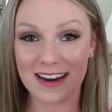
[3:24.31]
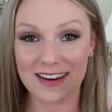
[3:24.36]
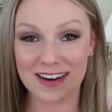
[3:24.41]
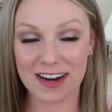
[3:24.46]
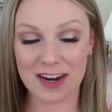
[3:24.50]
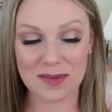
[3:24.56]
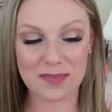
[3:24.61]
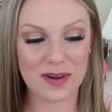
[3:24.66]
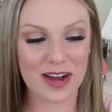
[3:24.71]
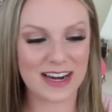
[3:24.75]
hair
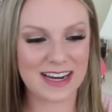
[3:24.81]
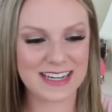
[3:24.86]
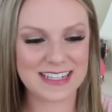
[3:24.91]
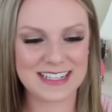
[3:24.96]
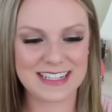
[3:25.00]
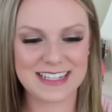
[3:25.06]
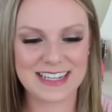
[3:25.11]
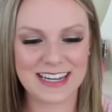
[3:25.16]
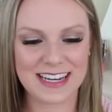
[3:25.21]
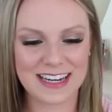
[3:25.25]
care
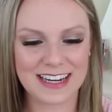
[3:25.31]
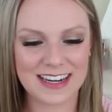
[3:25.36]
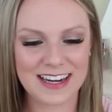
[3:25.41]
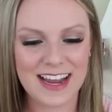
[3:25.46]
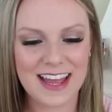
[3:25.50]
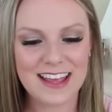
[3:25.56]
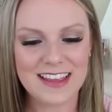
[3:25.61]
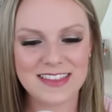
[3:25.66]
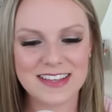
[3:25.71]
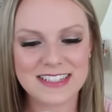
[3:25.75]
product in
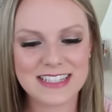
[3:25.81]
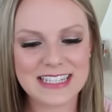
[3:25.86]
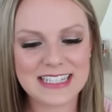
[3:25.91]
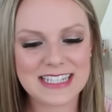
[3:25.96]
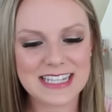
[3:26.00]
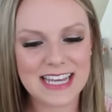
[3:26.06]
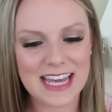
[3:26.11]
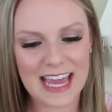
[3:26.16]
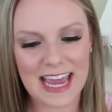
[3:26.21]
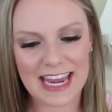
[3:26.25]
here. This
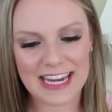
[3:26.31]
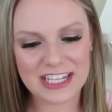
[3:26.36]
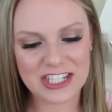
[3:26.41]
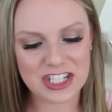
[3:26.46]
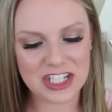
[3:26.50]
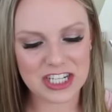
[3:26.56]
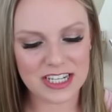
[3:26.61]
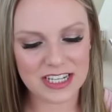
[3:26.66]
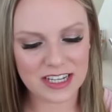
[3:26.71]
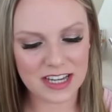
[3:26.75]
is the
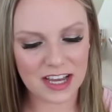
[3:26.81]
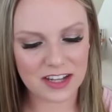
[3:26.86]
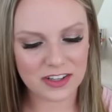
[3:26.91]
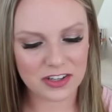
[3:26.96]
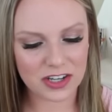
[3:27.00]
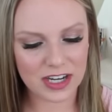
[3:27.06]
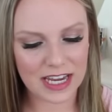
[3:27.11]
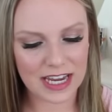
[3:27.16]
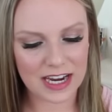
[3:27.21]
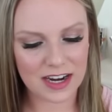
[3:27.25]
AG
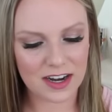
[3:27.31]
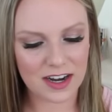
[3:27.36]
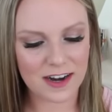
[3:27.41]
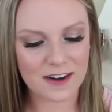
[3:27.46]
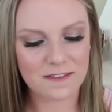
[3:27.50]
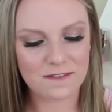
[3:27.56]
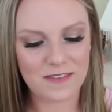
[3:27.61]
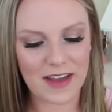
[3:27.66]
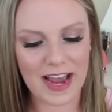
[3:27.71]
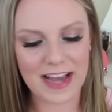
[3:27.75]
Color
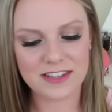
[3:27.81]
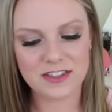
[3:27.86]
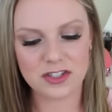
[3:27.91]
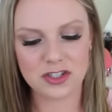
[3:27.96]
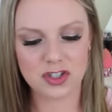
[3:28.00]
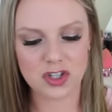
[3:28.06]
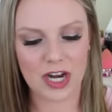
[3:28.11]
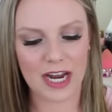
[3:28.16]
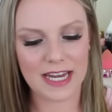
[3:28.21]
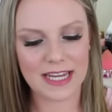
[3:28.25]
Care
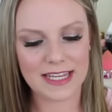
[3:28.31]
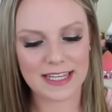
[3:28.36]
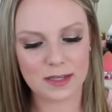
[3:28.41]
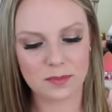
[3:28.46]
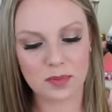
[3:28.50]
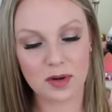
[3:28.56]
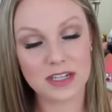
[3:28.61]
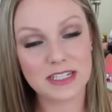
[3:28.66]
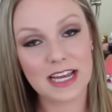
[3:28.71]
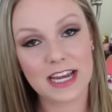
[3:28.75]
Fast Dry
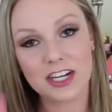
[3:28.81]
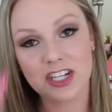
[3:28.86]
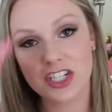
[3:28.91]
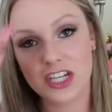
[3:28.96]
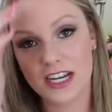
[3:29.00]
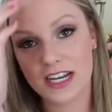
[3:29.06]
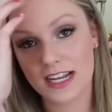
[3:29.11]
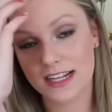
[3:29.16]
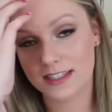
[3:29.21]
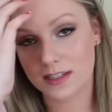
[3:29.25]
Heat
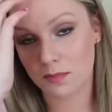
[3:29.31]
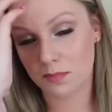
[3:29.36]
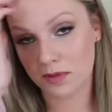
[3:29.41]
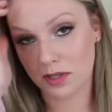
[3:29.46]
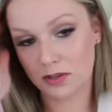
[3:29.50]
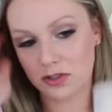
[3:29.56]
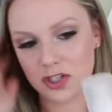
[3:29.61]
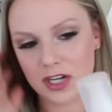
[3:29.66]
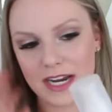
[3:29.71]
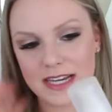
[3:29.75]
Protection. It's a
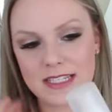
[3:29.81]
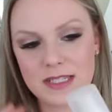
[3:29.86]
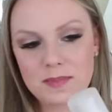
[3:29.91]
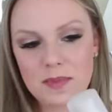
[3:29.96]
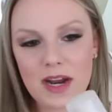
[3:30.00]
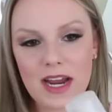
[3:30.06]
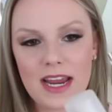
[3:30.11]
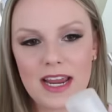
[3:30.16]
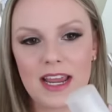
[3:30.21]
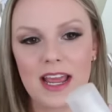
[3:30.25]
blow dry
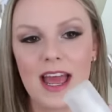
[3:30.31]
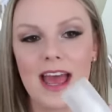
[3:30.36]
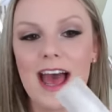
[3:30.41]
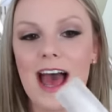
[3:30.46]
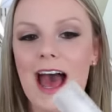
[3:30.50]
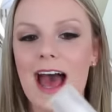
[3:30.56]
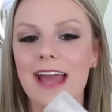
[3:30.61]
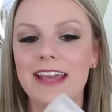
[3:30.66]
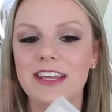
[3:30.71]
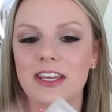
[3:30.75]
spray.
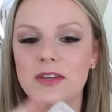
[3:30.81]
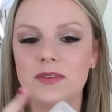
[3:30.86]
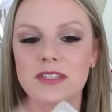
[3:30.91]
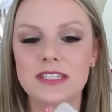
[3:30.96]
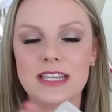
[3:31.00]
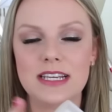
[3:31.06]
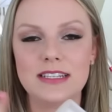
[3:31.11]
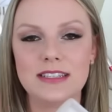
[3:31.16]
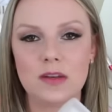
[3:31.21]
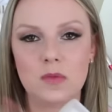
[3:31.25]
I
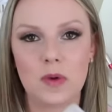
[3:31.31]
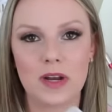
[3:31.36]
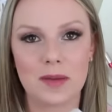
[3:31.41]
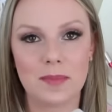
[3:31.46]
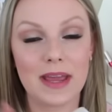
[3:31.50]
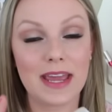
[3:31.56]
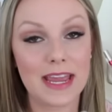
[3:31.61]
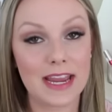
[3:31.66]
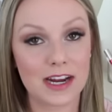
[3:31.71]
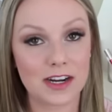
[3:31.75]
used this in one of
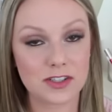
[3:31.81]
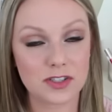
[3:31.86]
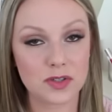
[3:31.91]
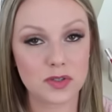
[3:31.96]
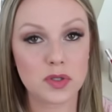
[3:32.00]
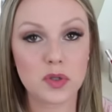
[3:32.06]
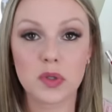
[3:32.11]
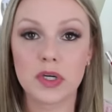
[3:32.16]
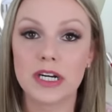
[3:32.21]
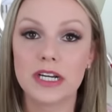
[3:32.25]
my hair
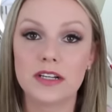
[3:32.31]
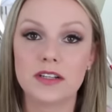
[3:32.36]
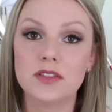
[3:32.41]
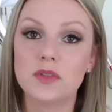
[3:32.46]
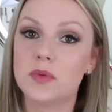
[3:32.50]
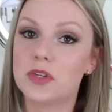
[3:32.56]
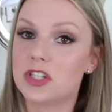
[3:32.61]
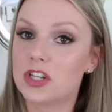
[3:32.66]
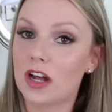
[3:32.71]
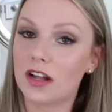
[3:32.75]

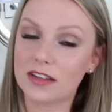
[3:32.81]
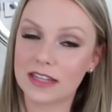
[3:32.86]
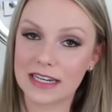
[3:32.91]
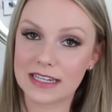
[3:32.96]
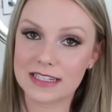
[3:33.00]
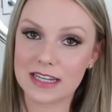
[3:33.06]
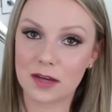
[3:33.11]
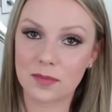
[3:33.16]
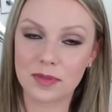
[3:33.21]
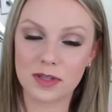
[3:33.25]
tutorials, which I'll
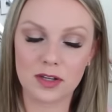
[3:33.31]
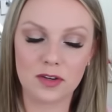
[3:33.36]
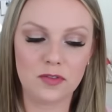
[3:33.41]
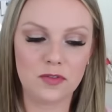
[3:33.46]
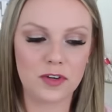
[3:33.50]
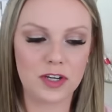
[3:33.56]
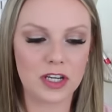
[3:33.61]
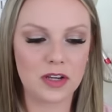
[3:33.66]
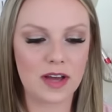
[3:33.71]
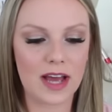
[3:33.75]
link down below
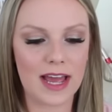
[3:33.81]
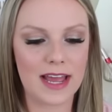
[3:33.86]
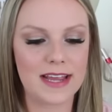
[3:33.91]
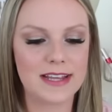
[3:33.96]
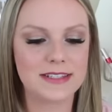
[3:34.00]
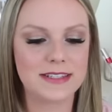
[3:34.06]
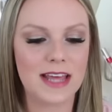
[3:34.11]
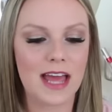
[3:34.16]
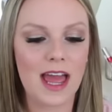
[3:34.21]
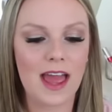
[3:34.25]
for you
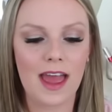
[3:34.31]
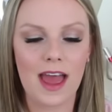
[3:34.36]
guys.